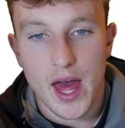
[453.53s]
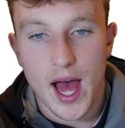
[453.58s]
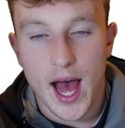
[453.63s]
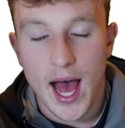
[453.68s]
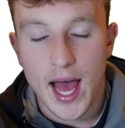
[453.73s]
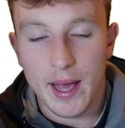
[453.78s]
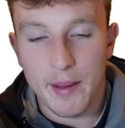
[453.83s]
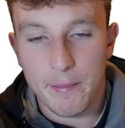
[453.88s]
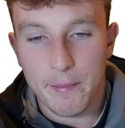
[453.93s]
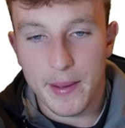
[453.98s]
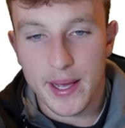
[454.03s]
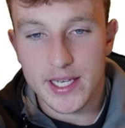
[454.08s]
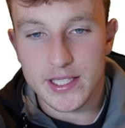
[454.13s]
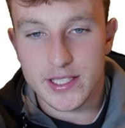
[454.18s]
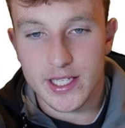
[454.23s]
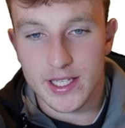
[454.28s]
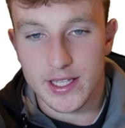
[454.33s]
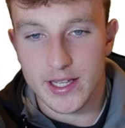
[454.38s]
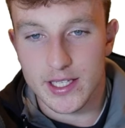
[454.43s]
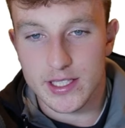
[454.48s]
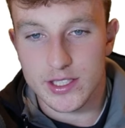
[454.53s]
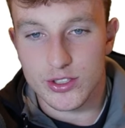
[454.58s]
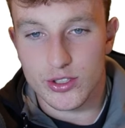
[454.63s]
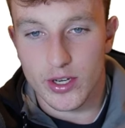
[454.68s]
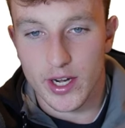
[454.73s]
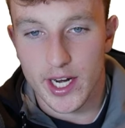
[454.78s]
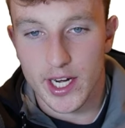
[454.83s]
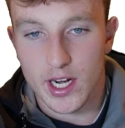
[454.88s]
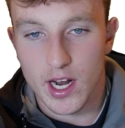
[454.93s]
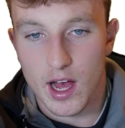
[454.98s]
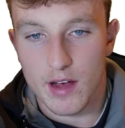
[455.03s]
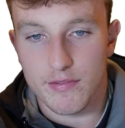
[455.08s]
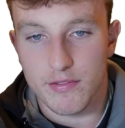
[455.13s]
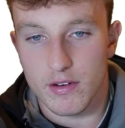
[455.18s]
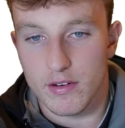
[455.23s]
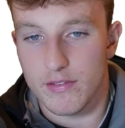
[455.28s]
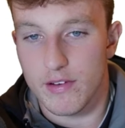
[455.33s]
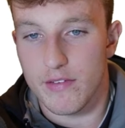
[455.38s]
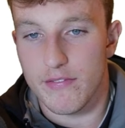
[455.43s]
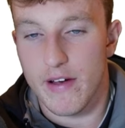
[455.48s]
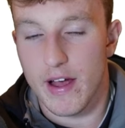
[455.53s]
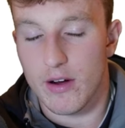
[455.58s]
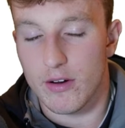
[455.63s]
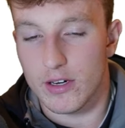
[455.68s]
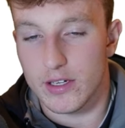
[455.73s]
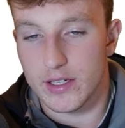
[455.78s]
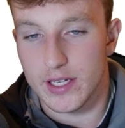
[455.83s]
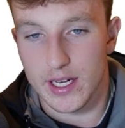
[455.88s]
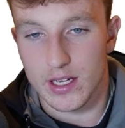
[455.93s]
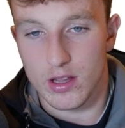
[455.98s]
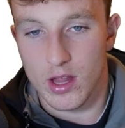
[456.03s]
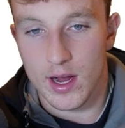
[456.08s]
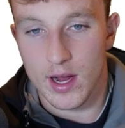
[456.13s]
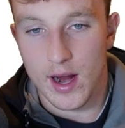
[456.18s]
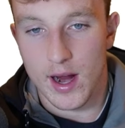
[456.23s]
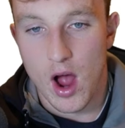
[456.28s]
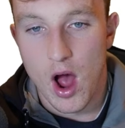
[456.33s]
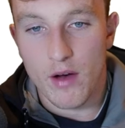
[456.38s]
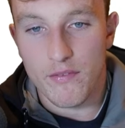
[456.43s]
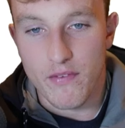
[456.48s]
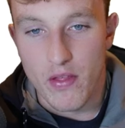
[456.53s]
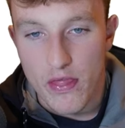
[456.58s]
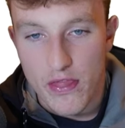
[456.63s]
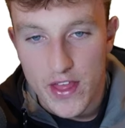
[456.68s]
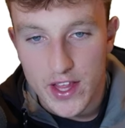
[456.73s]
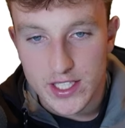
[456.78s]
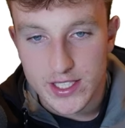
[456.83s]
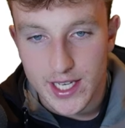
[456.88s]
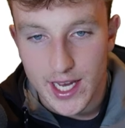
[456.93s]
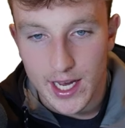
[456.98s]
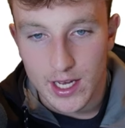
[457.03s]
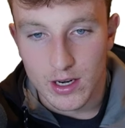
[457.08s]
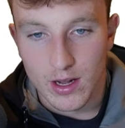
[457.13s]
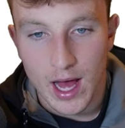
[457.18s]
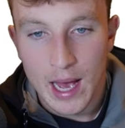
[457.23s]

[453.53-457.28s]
I'm basing this trade off of, if I were to take a long, off of this candle.